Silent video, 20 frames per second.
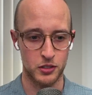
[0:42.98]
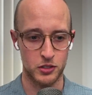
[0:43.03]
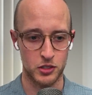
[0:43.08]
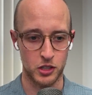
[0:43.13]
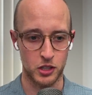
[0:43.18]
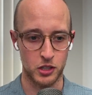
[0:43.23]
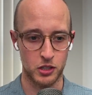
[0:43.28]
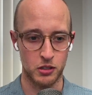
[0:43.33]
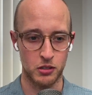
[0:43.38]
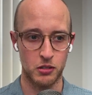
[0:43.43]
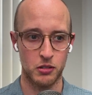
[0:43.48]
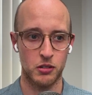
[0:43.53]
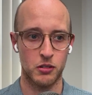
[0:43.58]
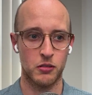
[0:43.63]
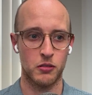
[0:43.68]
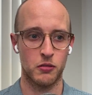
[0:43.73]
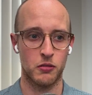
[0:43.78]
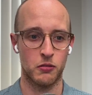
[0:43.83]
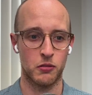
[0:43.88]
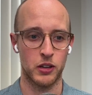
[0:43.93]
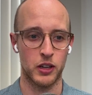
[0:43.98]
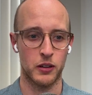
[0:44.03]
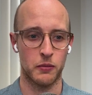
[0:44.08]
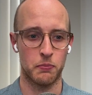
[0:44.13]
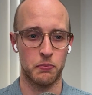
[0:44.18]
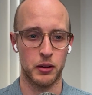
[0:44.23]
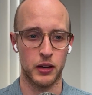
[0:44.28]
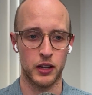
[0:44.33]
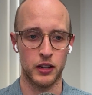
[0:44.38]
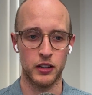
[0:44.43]
So we
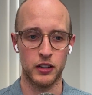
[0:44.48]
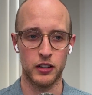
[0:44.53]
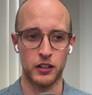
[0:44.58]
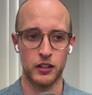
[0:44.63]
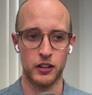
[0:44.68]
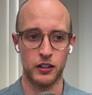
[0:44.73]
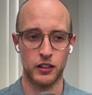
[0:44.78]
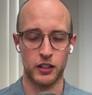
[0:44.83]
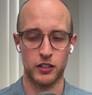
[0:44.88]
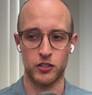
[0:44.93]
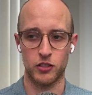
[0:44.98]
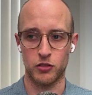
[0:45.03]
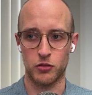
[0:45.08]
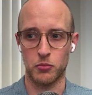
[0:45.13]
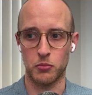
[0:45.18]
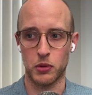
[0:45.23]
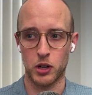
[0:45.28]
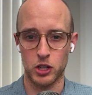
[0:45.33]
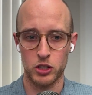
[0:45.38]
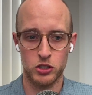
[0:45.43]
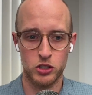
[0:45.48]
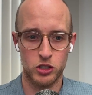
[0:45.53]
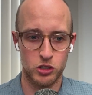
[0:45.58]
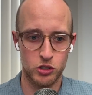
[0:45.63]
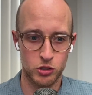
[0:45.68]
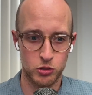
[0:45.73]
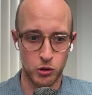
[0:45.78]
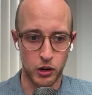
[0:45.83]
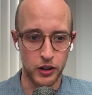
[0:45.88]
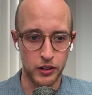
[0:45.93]
have been here, I think, since
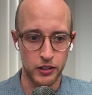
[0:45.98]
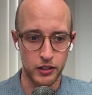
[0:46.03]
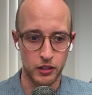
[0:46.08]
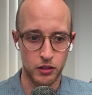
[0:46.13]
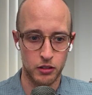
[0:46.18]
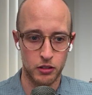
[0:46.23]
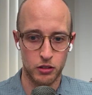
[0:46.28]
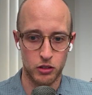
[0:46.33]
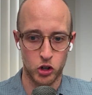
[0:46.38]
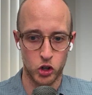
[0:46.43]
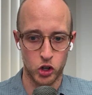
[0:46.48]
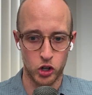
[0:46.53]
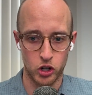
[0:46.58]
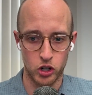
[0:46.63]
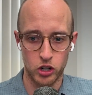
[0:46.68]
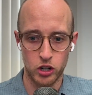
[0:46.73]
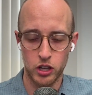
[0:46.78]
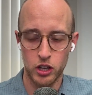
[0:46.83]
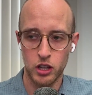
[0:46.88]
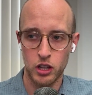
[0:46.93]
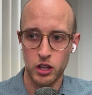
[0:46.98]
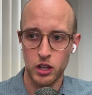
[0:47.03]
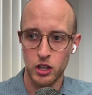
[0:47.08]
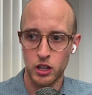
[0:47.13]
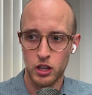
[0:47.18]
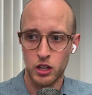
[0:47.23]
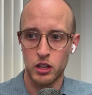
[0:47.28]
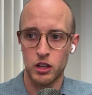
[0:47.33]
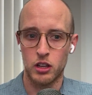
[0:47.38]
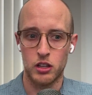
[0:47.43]
March 23rd.
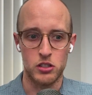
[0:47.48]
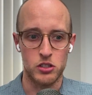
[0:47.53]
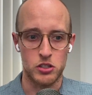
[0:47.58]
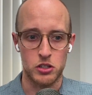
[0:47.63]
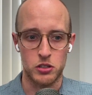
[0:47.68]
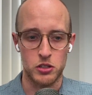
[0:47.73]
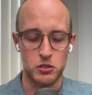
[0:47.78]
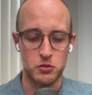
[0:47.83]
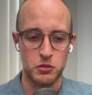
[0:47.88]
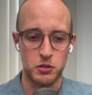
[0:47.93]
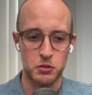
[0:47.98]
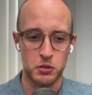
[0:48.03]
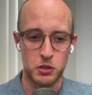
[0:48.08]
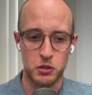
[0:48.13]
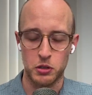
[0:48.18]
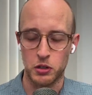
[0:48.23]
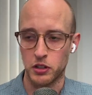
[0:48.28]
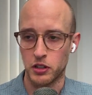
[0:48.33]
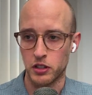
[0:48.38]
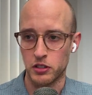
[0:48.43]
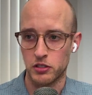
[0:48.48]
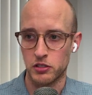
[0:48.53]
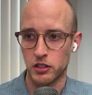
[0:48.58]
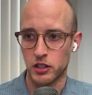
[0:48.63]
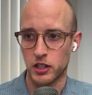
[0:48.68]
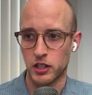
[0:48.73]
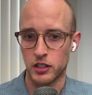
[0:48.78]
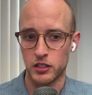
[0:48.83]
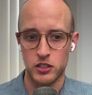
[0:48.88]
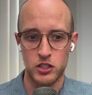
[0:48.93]
And so as we record this
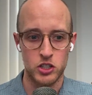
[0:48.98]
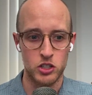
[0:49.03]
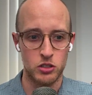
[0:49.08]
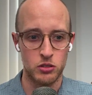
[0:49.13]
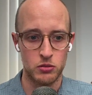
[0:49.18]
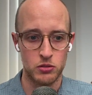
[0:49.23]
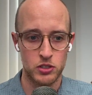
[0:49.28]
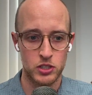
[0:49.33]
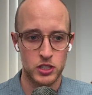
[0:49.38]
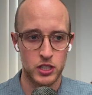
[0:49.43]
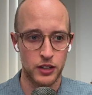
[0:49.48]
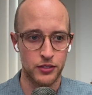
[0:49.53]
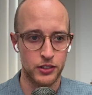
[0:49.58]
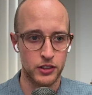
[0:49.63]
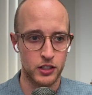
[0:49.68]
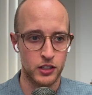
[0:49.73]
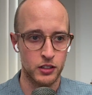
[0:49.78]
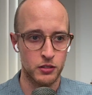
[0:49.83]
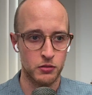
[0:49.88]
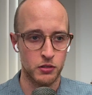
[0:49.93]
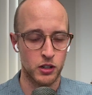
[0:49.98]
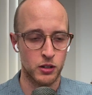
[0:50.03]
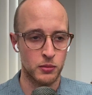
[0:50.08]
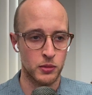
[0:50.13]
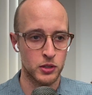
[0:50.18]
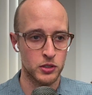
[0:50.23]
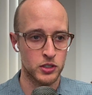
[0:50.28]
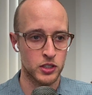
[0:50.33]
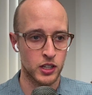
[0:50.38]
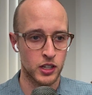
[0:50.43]
on June 17th, we're
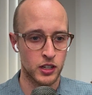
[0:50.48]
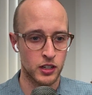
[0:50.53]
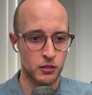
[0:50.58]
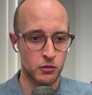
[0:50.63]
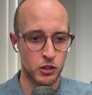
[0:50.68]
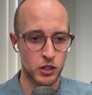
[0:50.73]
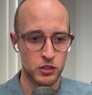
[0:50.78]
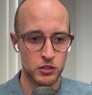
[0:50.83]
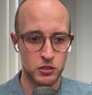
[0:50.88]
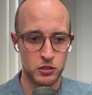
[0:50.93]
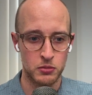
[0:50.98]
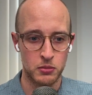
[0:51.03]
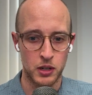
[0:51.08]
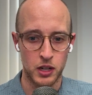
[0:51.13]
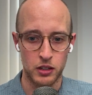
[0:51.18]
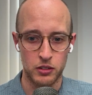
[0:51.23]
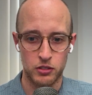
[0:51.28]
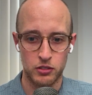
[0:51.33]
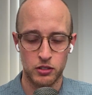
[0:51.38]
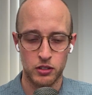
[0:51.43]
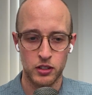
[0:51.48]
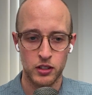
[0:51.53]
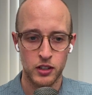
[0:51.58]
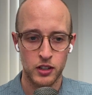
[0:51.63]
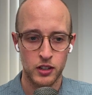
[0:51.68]
almost at, 2 months?